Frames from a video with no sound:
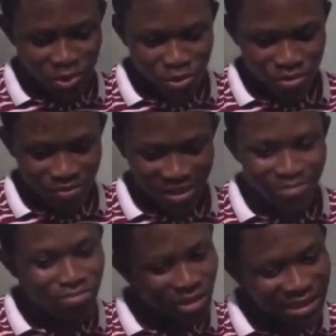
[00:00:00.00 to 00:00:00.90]
into
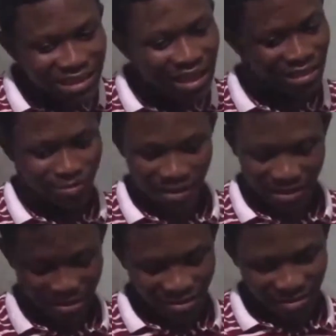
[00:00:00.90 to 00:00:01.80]
the money
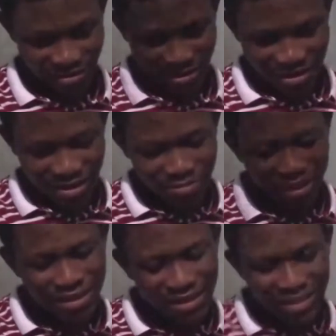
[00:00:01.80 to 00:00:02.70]
aspect,
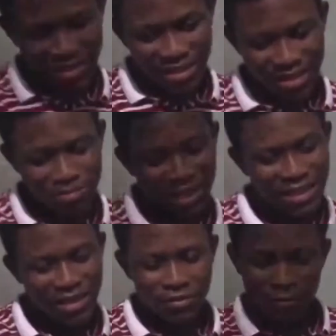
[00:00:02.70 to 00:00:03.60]
but
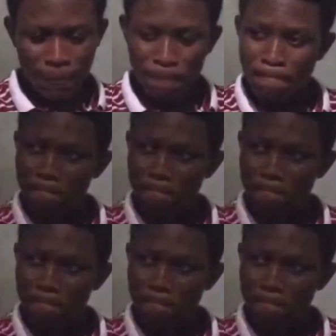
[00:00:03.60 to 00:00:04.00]
imagine if